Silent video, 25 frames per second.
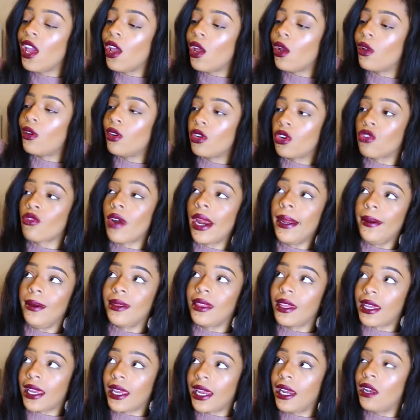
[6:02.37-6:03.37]
It'll look great
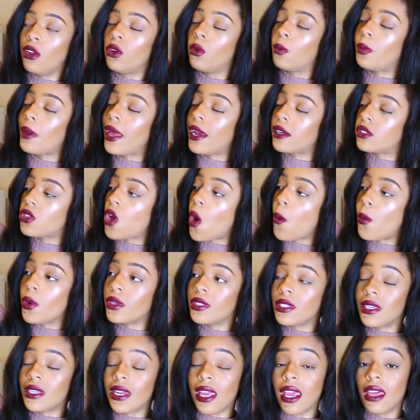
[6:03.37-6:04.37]
with like a little black top
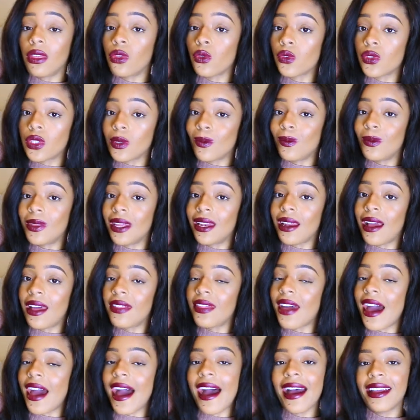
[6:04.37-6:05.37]
underneath or something
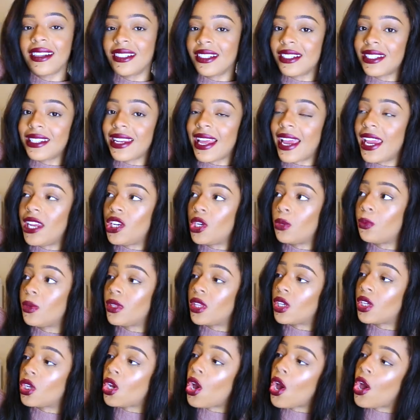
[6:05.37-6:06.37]
like that, and just layered up
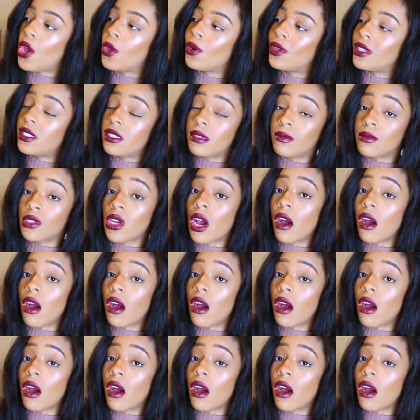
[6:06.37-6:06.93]
with a coat and some